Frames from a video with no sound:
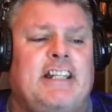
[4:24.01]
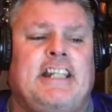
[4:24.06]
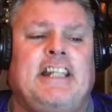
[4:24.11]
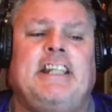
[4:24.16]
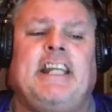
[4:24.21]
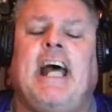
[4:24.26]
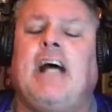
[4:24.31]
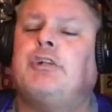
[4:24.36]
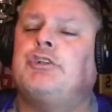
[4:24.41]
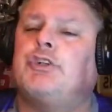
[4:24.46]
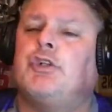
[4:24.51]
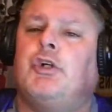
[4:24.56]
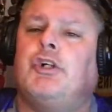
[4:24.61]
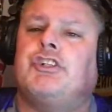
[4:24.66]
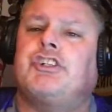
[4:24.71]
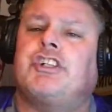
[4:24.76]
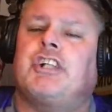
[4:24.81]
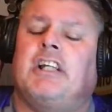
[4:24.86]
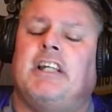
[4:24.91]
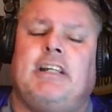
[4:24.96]
He now
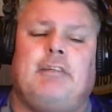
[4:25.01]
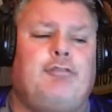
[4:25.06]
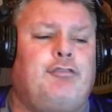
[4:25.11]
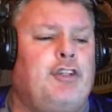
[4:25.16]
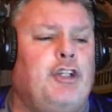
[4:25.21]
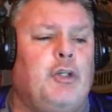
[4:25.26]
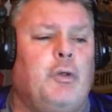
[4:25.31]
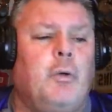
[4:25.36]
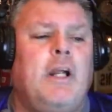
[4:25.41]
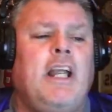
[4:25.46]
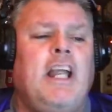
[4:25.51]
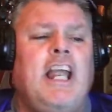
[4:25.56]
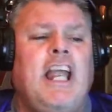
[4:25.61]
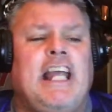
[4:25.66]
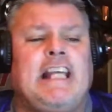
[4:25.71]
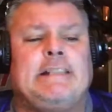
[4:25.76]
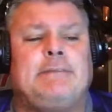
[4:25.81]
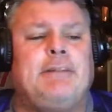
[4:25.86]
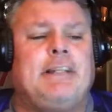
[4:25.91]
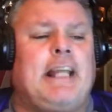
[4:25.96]
joins an elite few
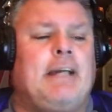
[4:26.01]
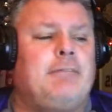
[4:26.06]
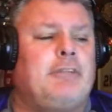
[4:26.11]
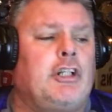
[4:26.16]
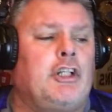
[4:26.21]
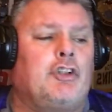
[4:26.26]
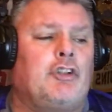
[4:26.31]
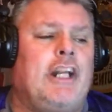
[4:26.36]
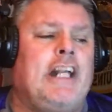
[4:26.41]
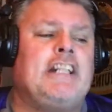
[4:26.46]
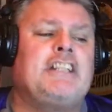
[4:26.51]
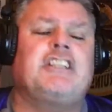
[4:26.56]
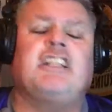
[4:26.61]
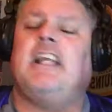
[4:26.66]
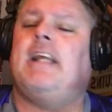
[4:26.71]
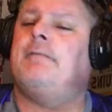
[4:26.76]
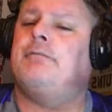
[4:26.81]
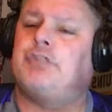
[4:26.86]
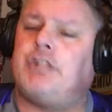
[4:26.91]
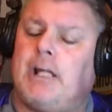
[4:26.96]
as becoming a Grand
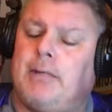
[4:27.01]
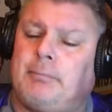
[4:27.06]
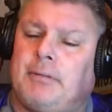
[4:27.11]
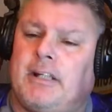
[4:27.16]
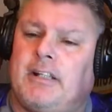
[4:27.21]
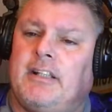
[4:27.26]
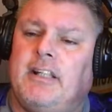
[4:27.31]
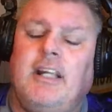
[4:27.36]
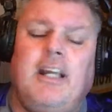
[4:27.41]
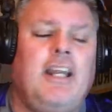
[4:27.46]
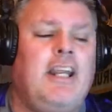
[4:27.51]
Slam champion.